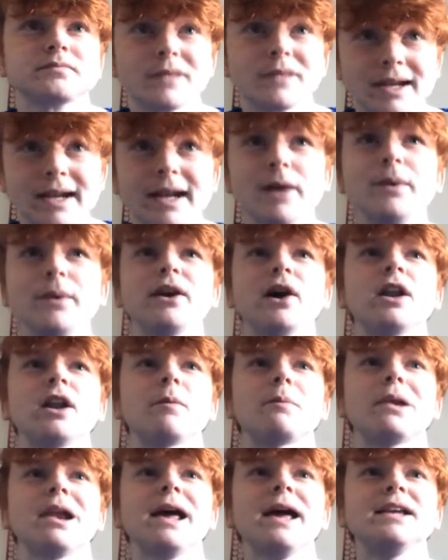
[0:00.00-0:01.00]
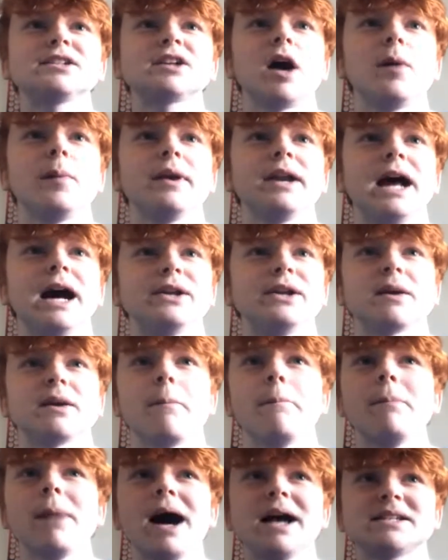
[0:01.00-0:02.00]
here we go. The players coming out. It's a
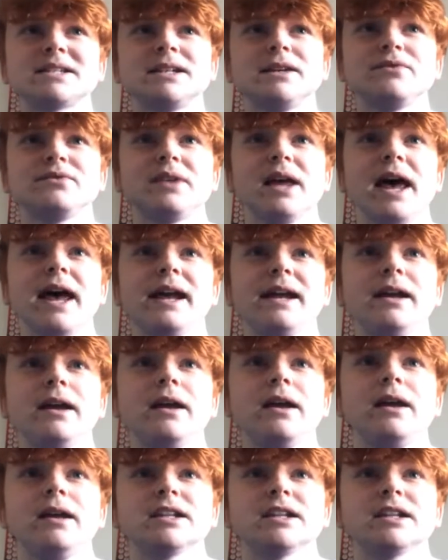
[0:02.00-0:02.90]
massive day.